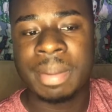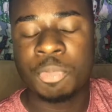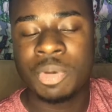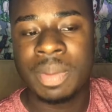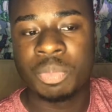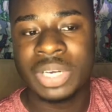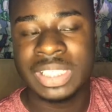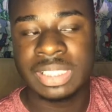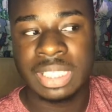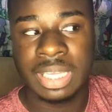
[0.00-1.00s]
me remember what
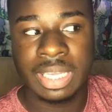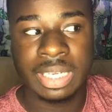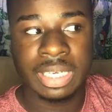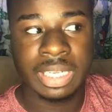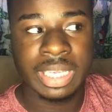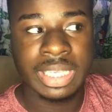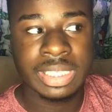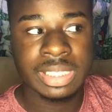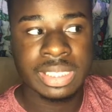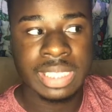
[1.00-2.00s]
he said.
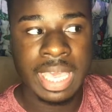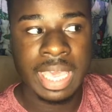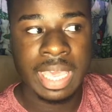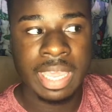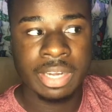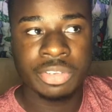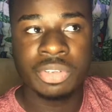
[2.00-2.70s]
He said,